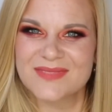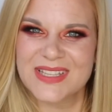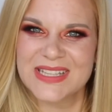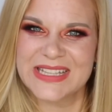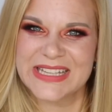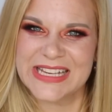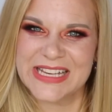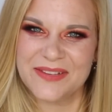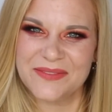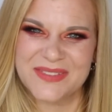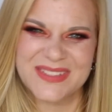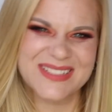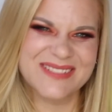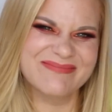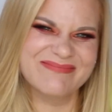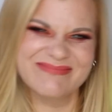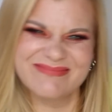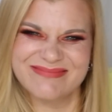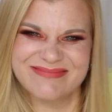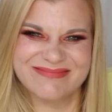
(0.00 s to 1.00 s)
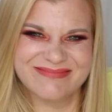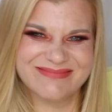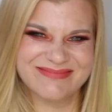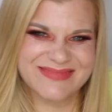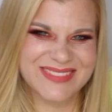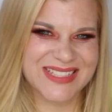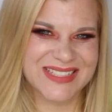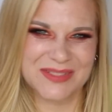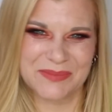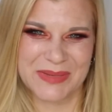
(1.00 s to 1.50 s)
leaves?
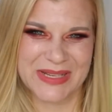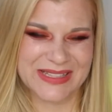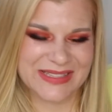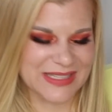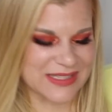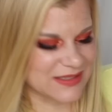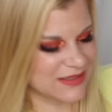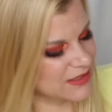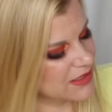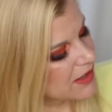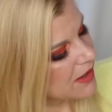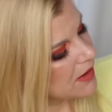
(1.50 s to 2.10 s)
Doesn't make sense.